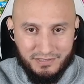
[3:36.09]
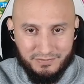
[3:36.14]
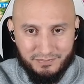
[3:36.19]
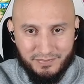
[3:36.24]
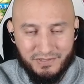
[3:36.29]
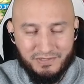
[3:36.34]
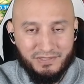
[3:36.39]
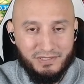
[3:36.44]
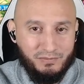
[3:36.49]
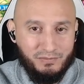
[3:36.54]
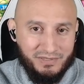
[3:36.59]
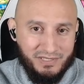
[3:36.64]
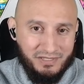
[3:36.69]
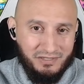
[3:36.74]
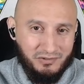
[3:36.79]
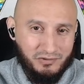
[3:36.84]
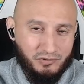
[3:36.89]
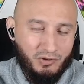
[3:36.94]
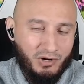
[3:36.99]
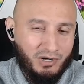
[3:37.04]
especially when
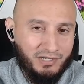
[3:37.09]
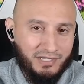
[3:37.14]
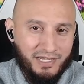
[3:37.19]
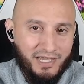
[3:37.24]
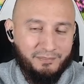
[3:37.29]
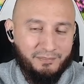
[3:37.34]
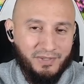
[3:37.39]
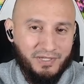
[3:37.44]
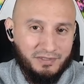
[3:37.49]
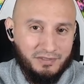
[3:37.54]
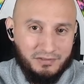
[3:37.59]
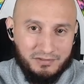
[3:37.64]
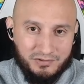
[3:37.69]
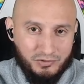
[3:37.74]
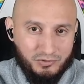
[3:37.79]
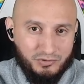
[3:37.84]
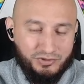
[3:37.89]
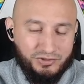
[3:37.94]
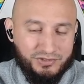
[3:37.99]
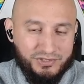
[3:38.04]
you are an epic, because
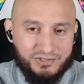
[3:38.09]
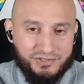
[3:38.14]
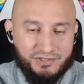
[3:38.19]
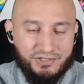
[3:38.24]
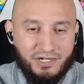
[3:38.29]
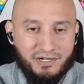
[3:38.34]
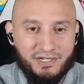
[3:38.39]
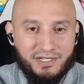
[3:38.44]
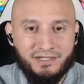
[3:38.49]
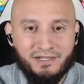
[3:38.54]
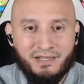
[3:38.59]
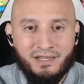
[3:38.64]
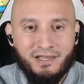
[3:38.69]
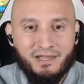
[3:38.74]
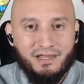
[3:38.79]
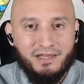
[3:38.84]
you're just starting,